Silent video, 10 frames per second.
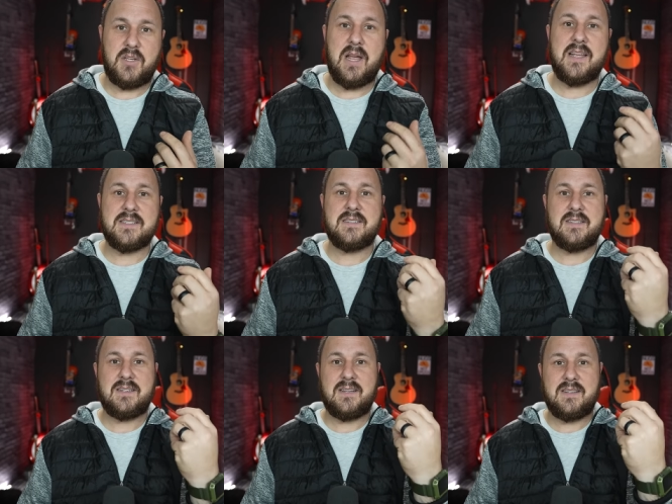You guys,
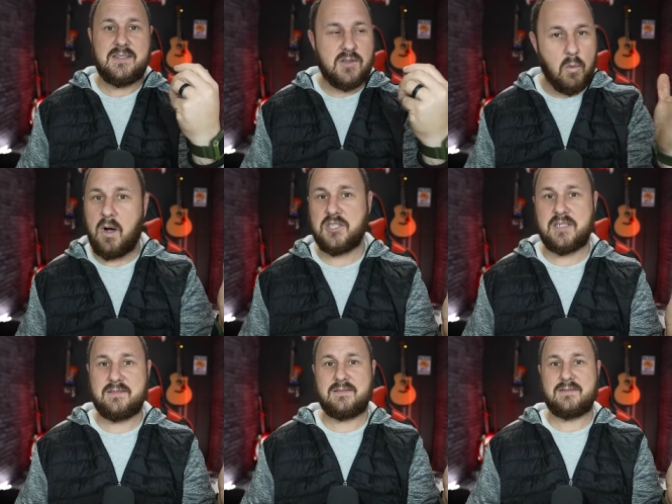don't watch it.
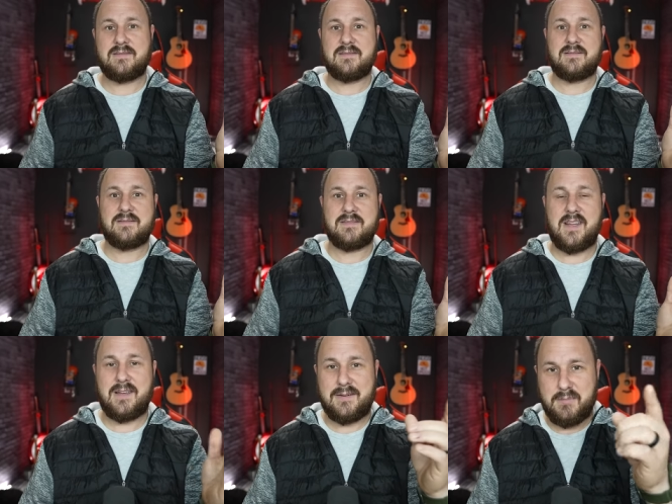
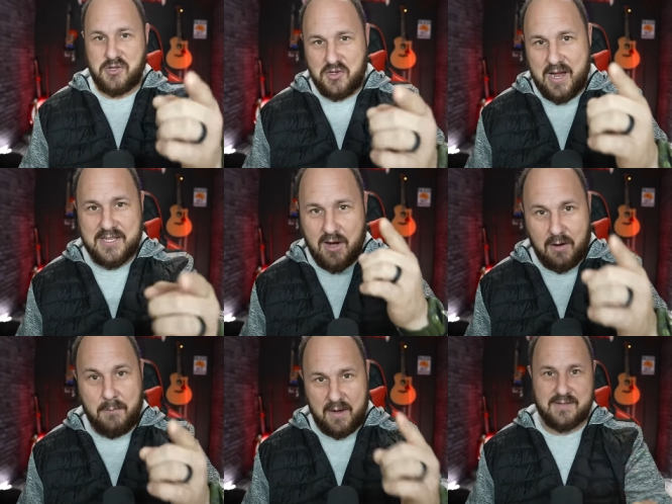Okay? But you guys
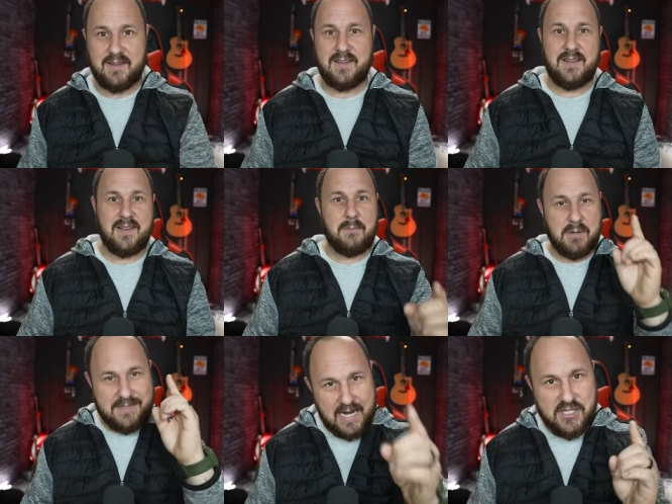are amazing.
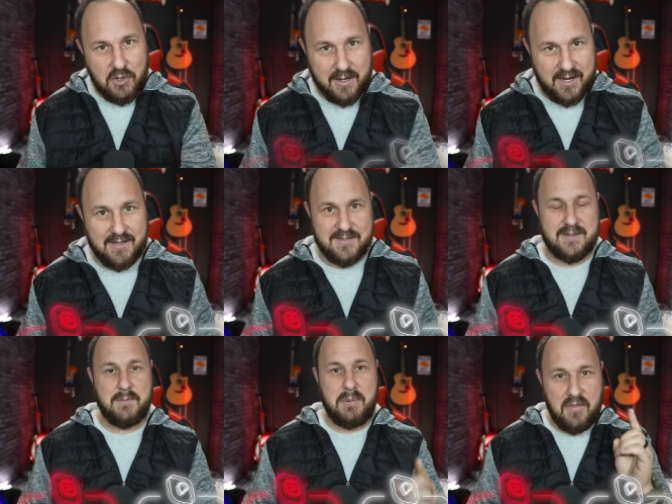Protect your kids.
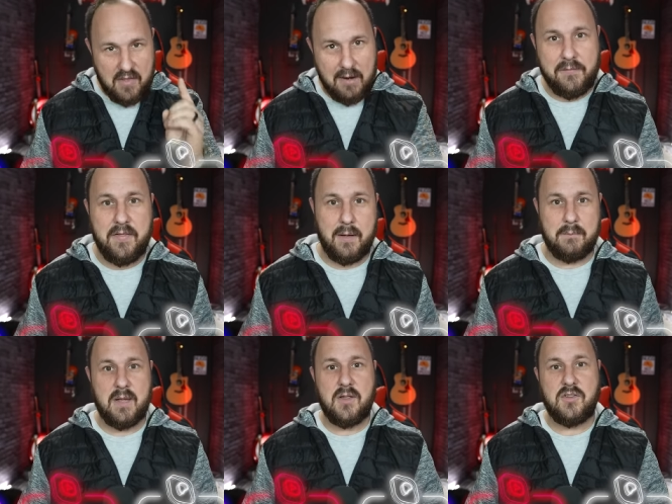Be there for them.
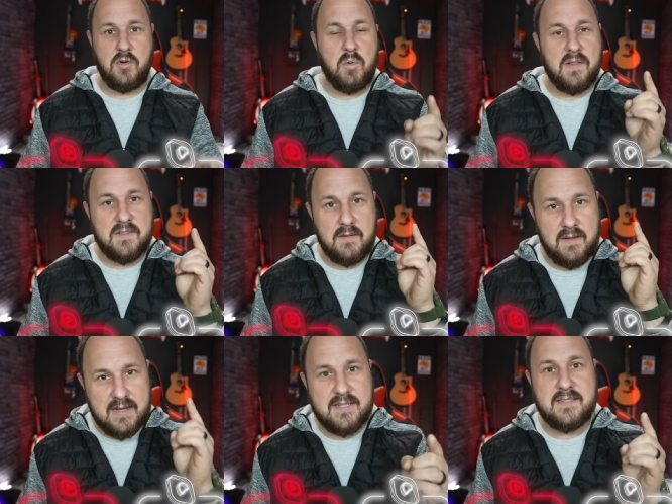Do what's
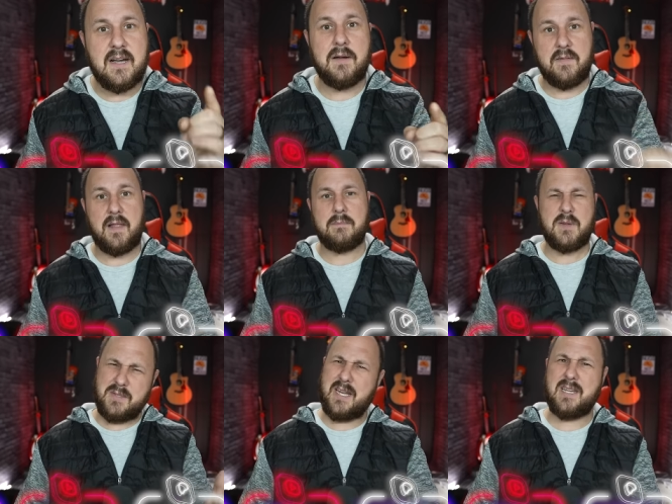necessary for them.
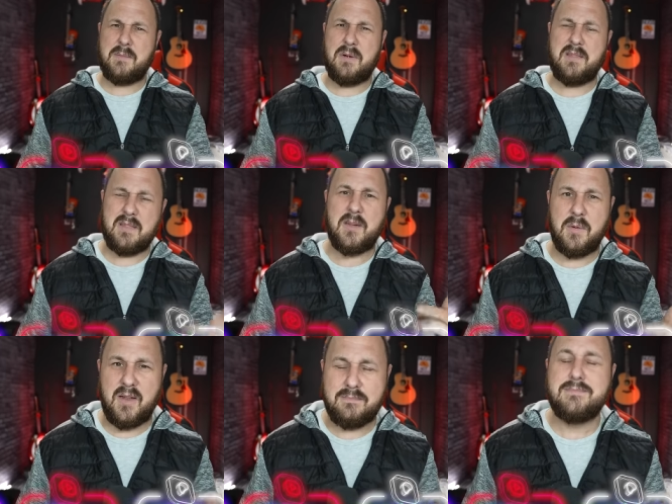Do we take a deep breath? I
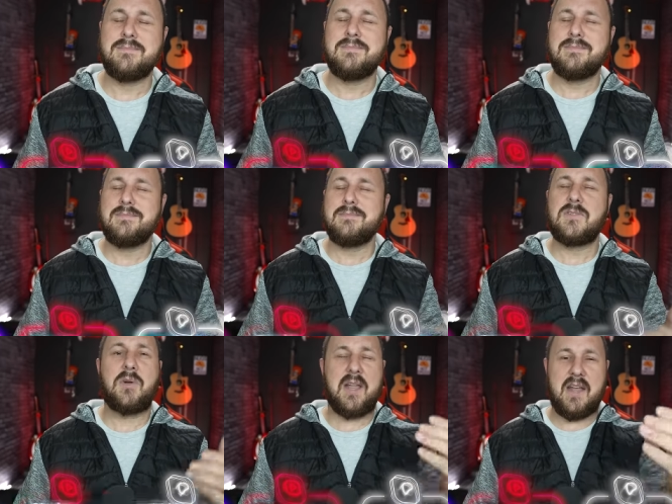
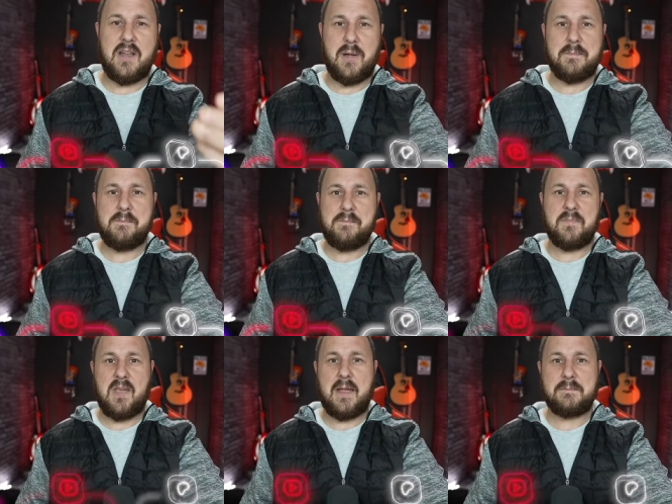think do. Do it again.
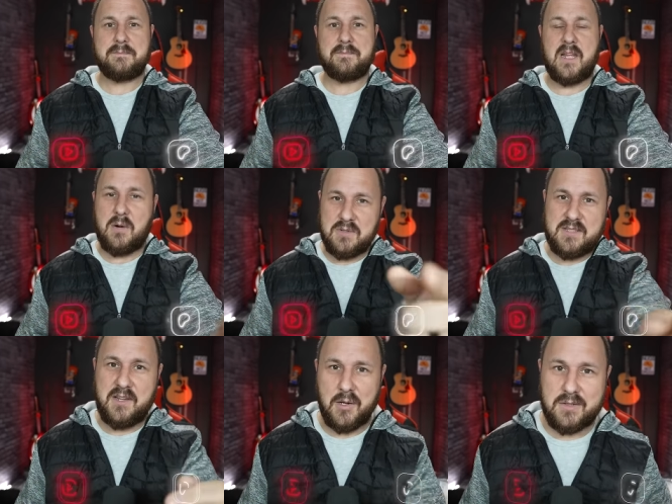Okay? And I will
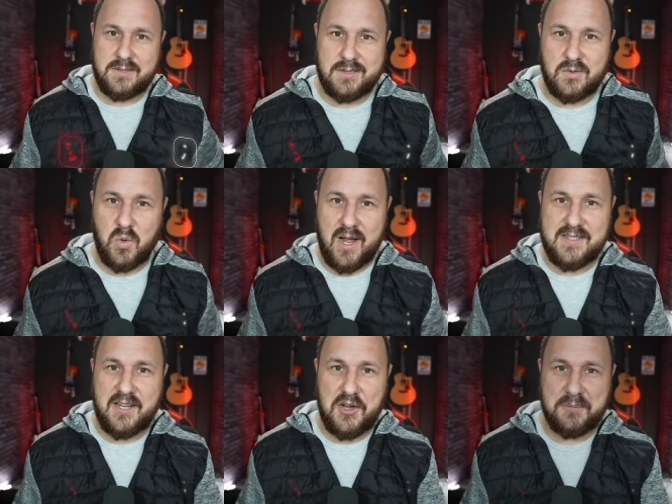see you when I
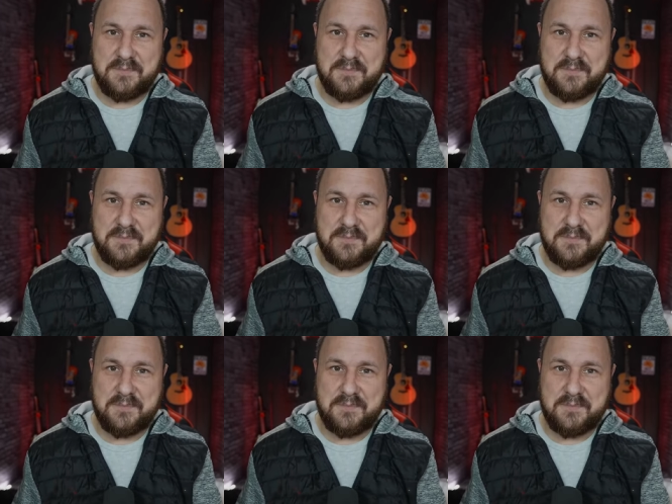see